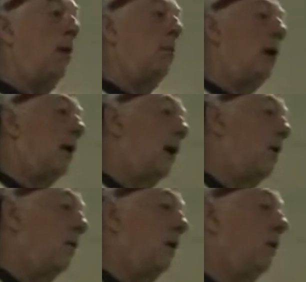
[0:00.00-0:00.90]
But I
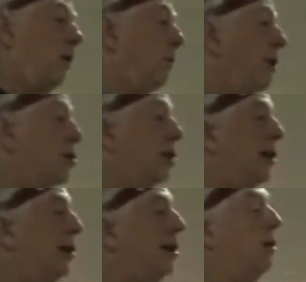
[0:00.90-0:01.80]
think the reason
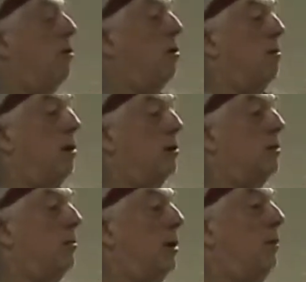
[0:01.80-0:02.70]
they didn't
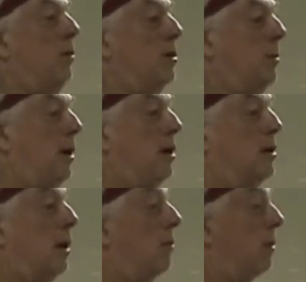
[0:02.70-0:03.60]
court-martial me was
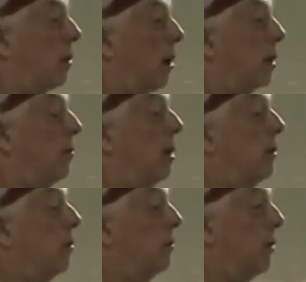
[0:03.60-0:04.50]
because I would have talked
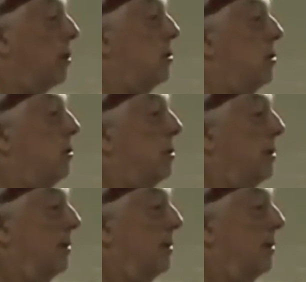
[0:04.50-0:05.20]
about those villages.